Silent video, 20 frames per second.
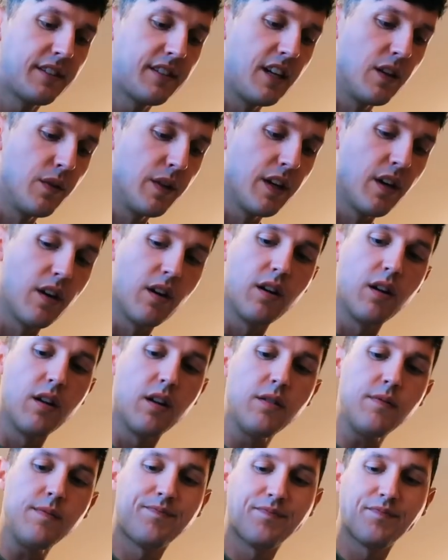
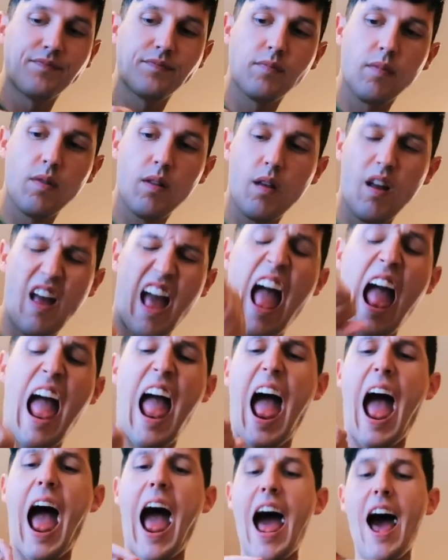Cereal.
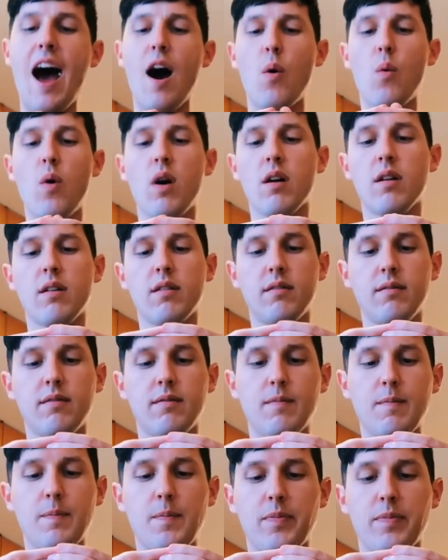Ow.
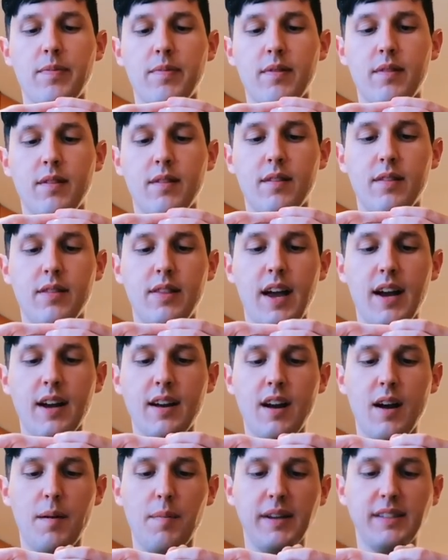That
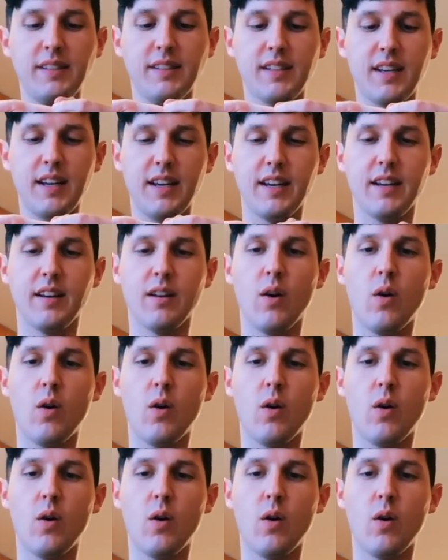cut my skin,